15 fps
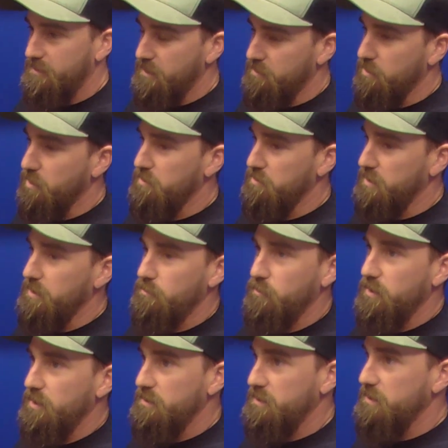I don't not take
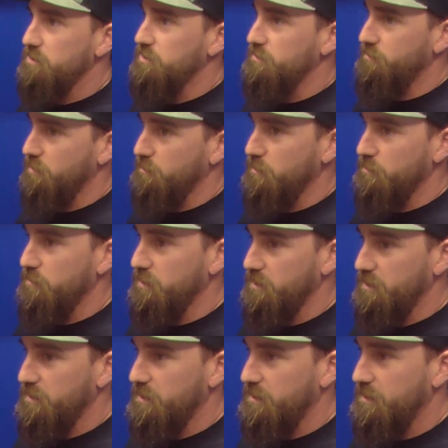away attention from it,
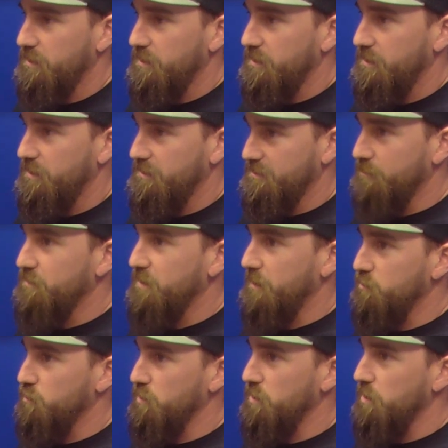but
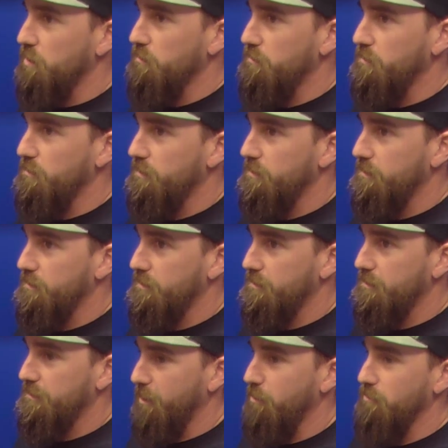sometimes we don't
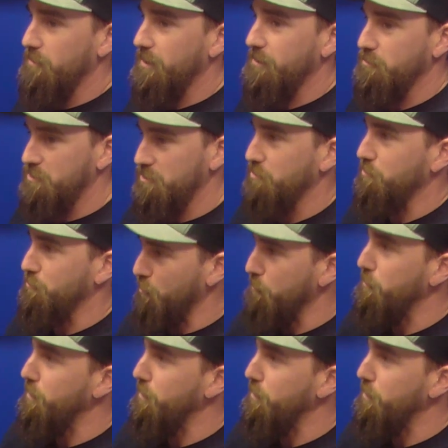hurt like we should,